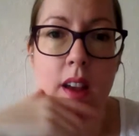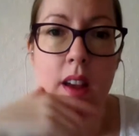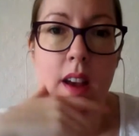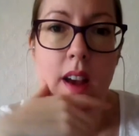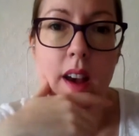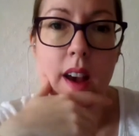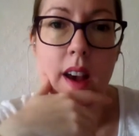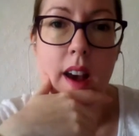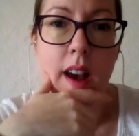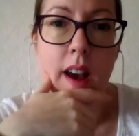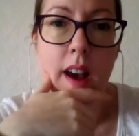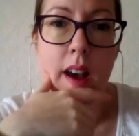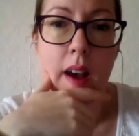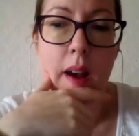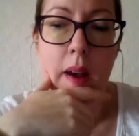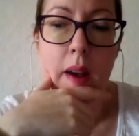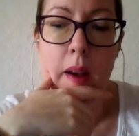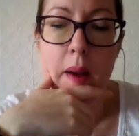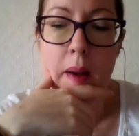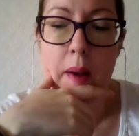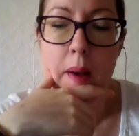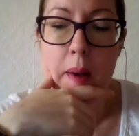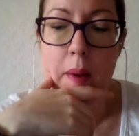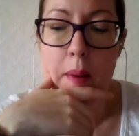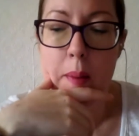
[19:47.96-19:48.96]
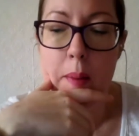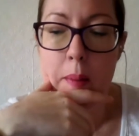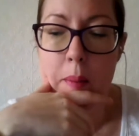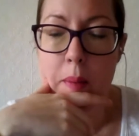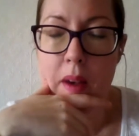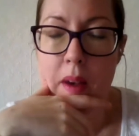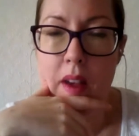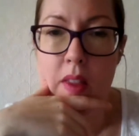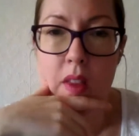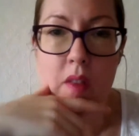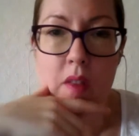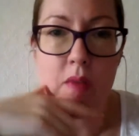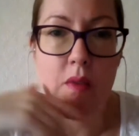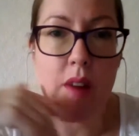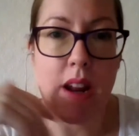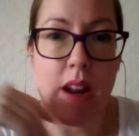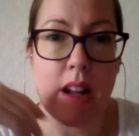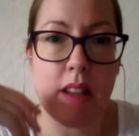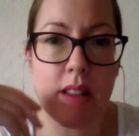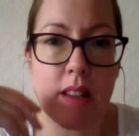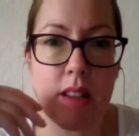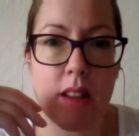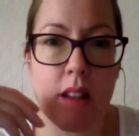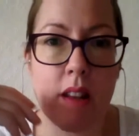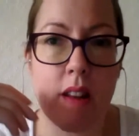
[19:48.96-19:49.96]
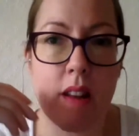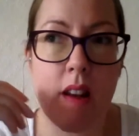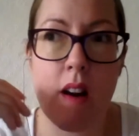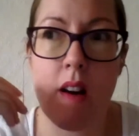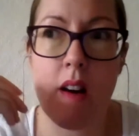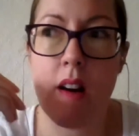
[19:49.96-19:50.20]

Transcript: And the reason